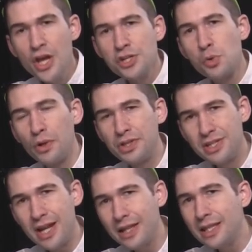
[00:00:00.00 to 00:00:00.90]
So while it's
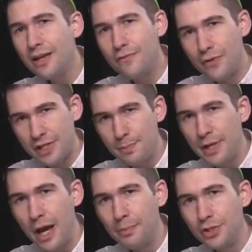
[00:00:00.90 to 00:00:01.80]
not the
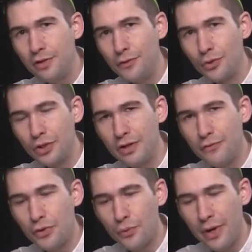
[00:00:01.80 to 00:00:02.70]
investment option, if you're looking
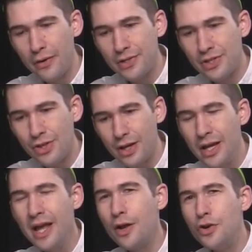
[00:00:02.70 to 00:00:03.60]
for the rarest thing,
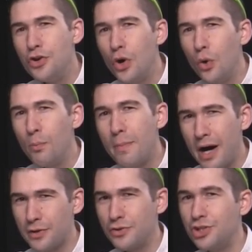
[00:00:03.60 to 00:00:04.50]
no
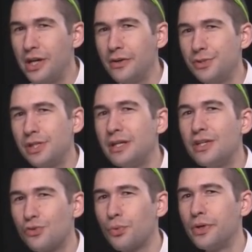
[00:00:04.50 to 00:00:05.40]
modern JLC
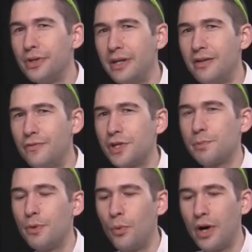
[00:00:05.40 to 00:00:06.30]
is really an
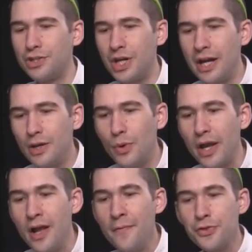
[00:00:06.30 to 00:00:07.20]
investment watch
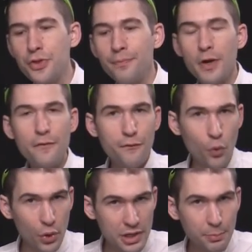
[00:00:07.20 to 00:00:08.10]
anyway.
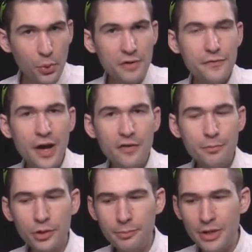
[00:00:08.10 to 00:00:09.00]
40.5
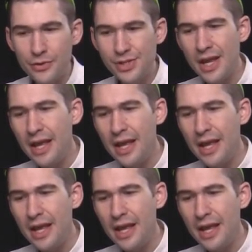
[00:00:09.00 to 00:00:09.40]
millimeters.